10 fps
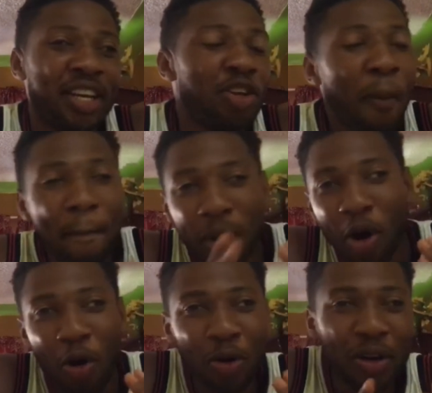no
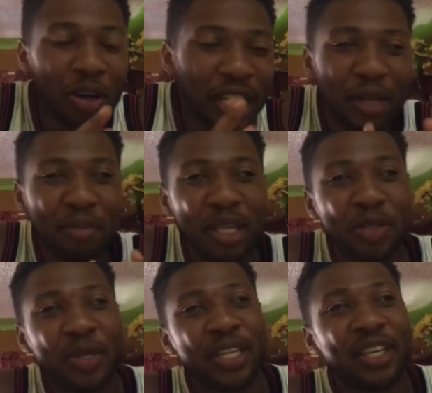brown, no in
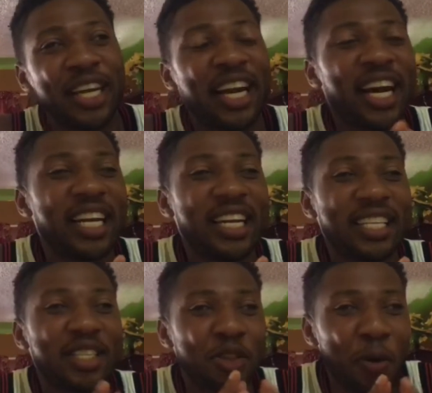between, no there,
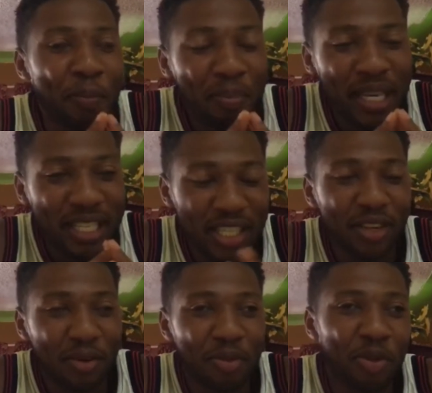unless some mixing
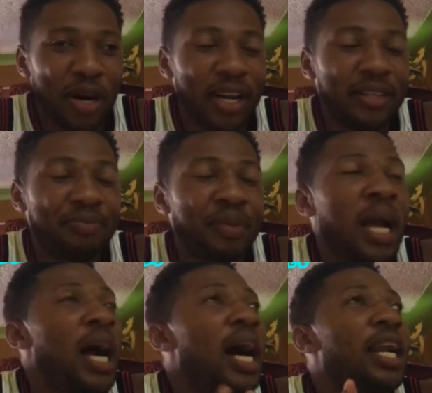up go on.
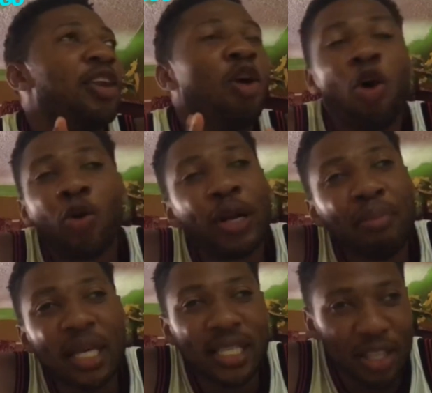And all the
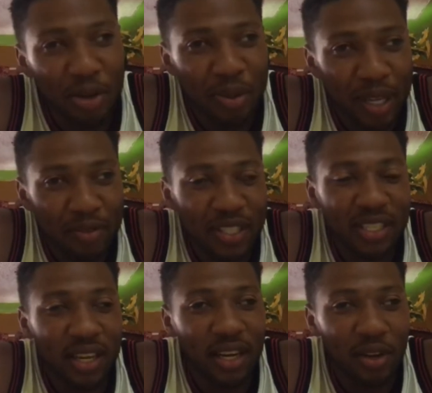mixing up get for
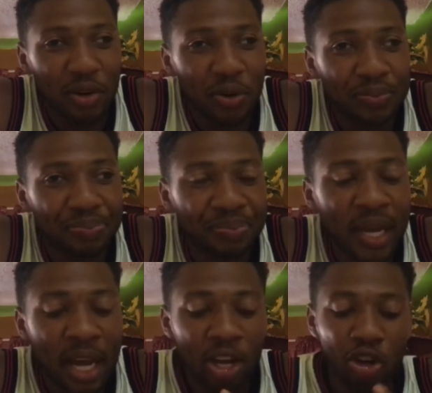start now.
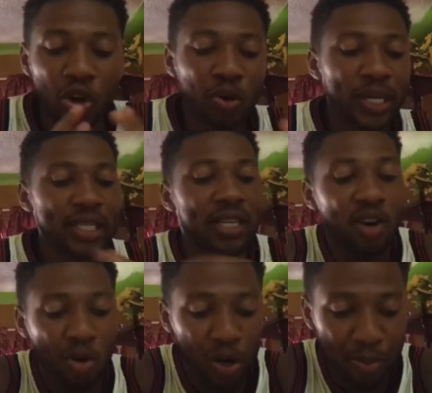Now, this is
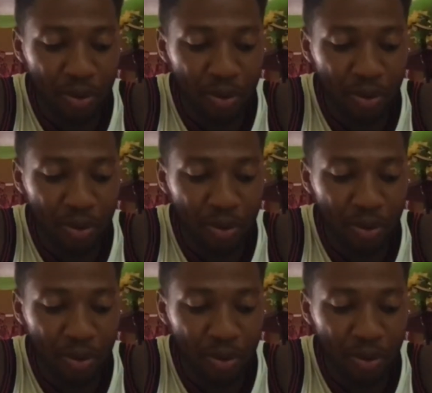how the